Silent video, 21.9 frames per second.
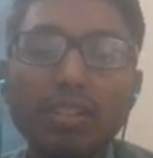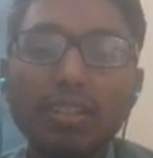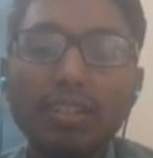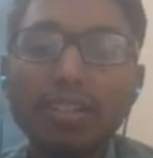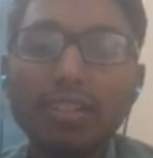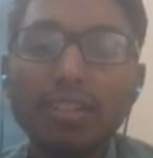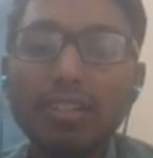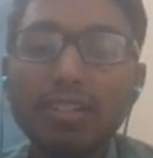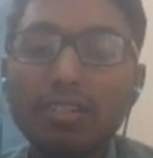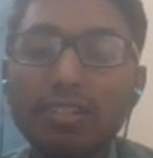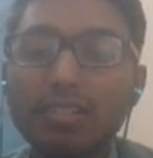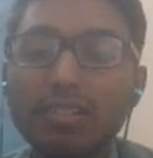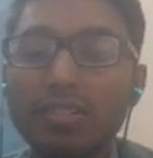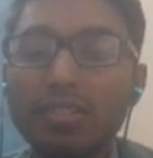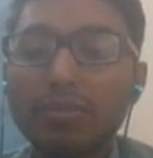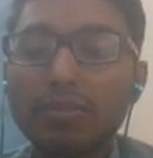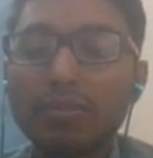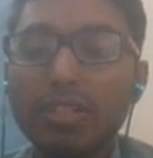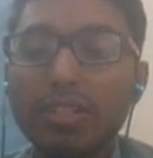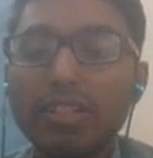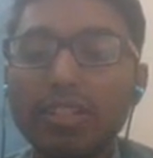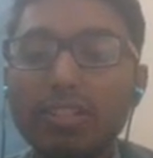and
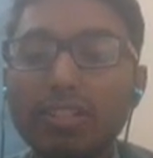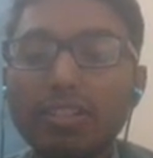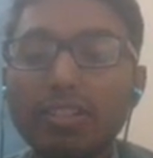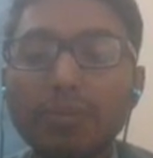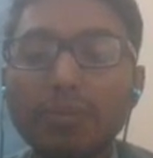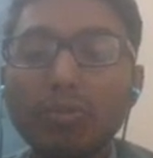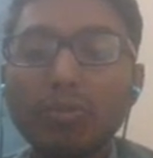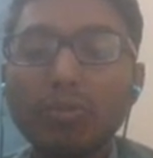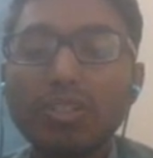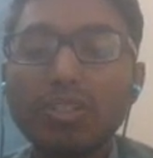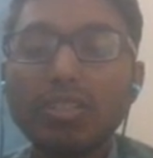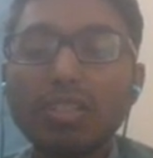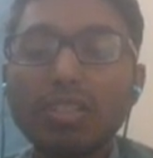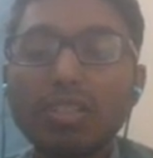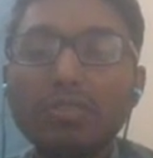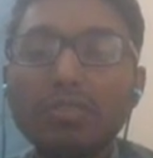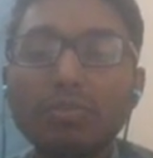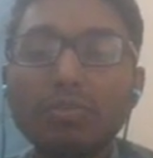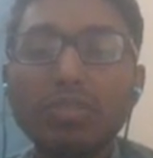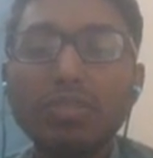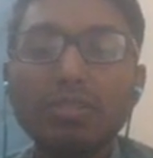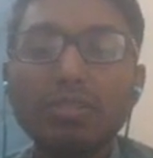
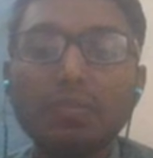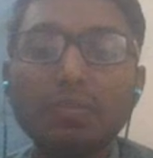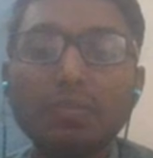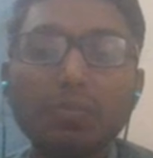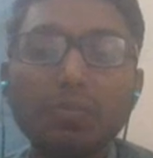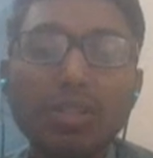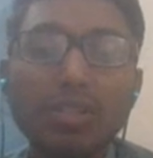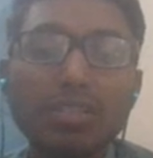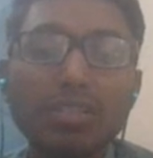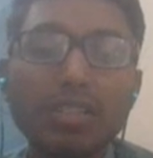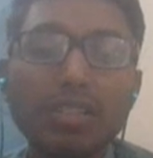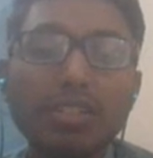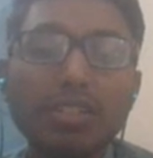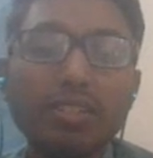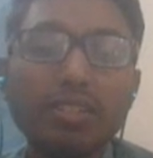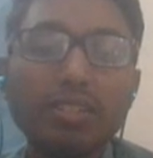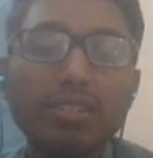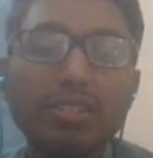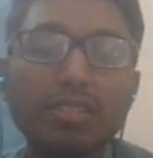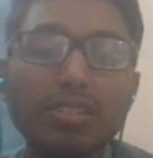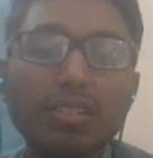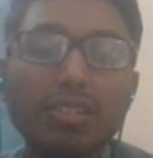98.71%
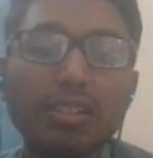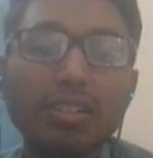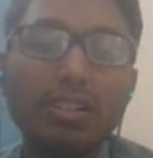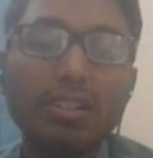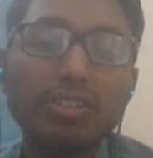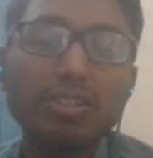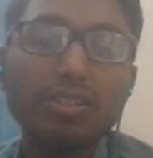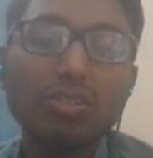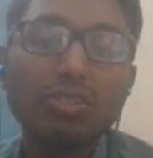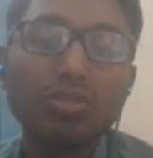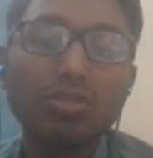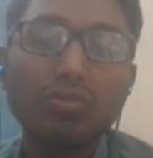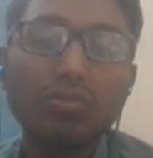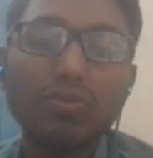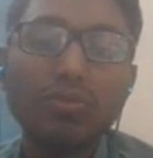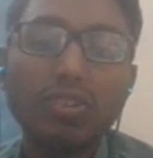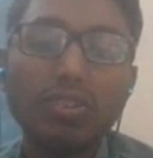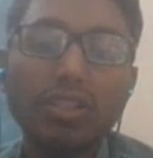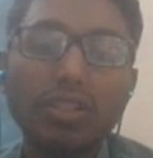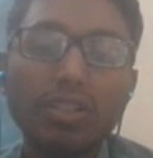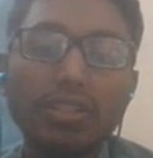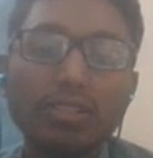is the transaction of
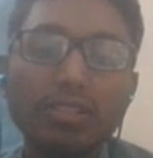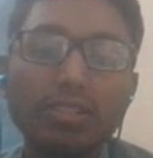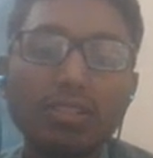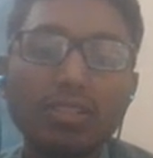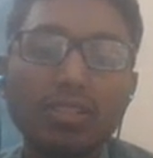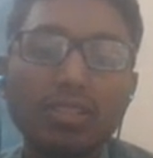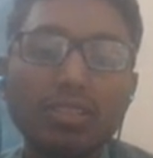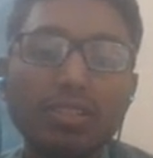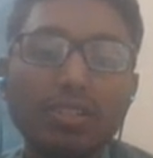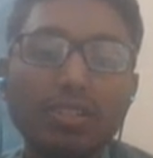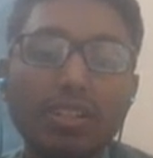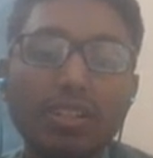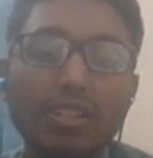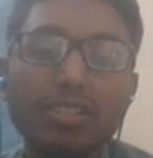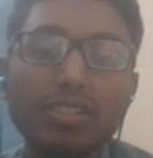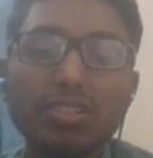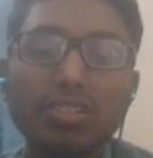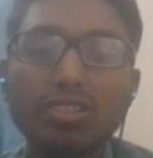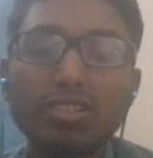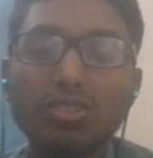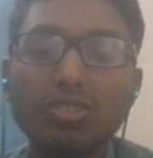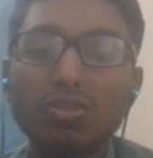that this
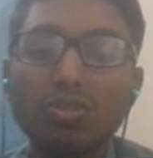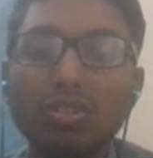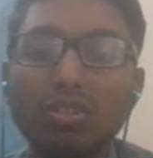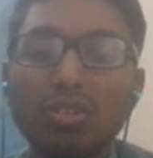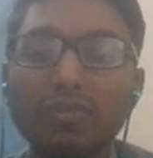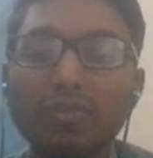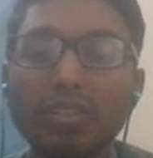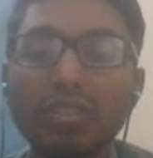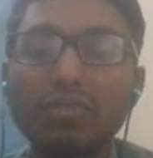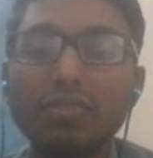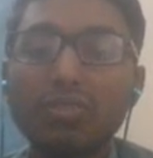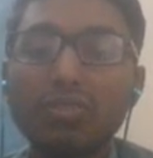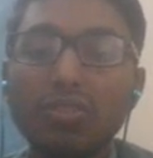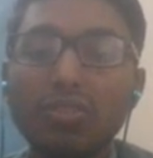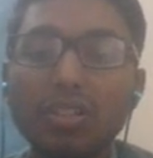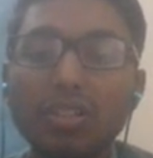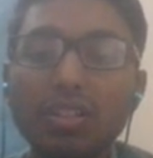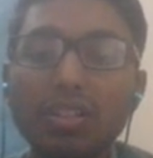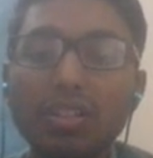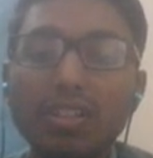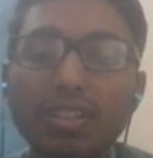transaction is not being fraud.